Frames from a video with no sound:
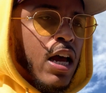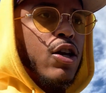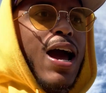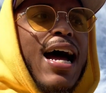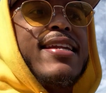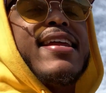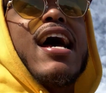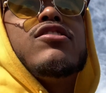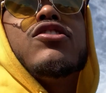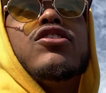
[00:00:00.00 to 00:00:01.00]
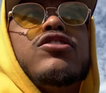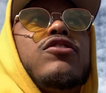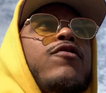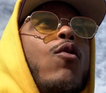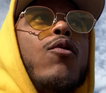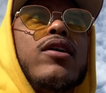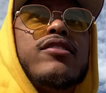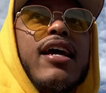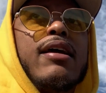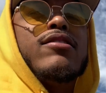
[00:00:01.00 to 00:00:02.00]
You got deserts,
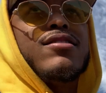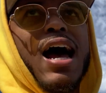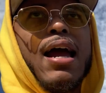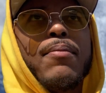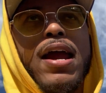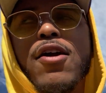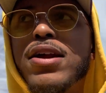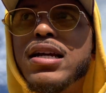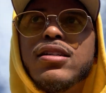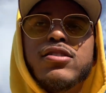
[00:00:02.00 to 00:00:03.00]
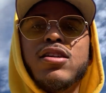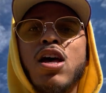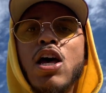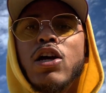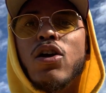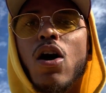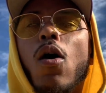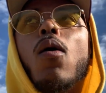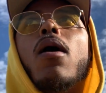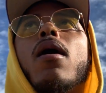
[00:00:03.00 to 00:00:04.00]
forest type areas. you
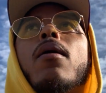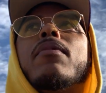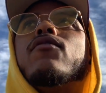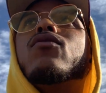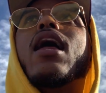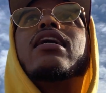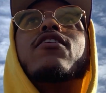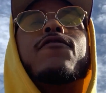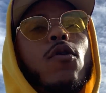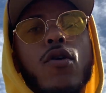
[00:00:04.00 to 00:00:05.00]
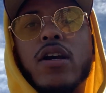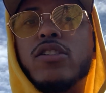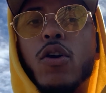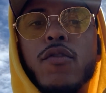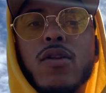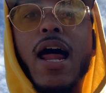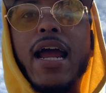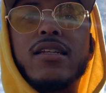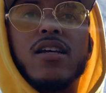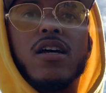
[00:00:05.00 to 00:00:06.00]
know, if you like the forest, or if you
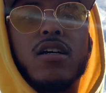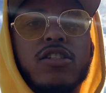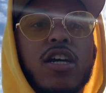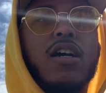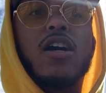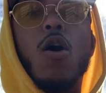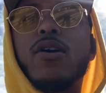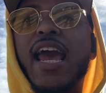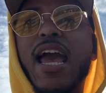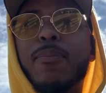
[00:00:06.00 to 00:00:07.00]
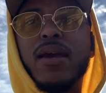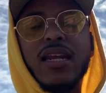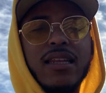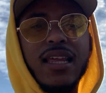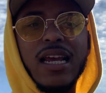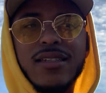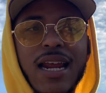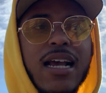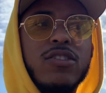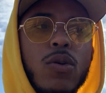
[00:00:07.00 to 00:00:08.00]
like to go camping and things of
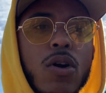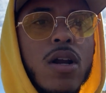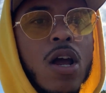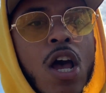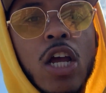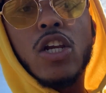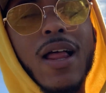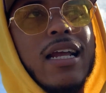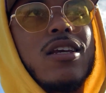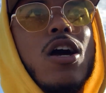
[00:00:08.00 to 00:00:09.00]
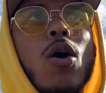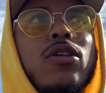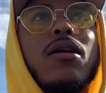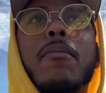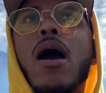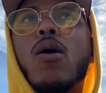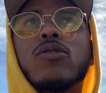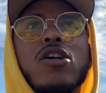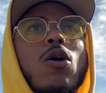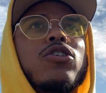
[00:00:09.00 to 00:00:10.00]
that sort, you like to go to the
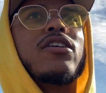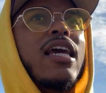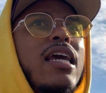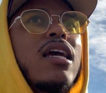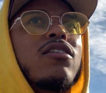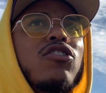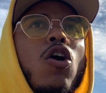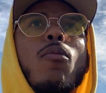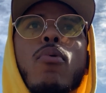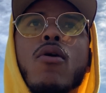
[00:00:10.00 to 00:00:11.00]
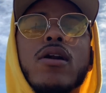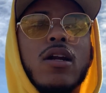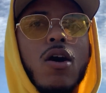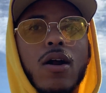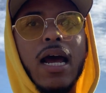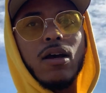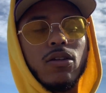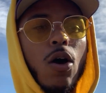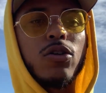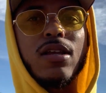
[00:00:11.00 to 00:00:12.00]
mountains, go skiing, snowboarding, and all that,
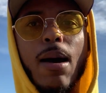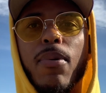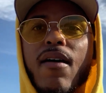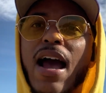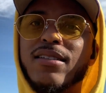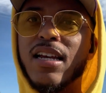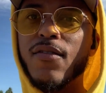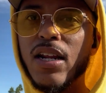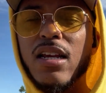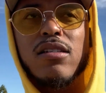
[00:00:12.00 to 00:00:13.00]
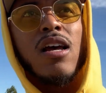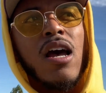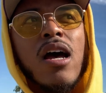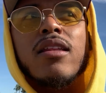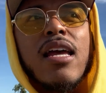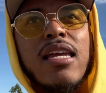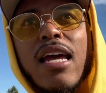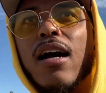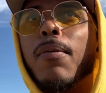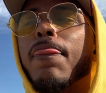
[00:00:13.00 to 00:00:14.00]
those type of activities, then yeah,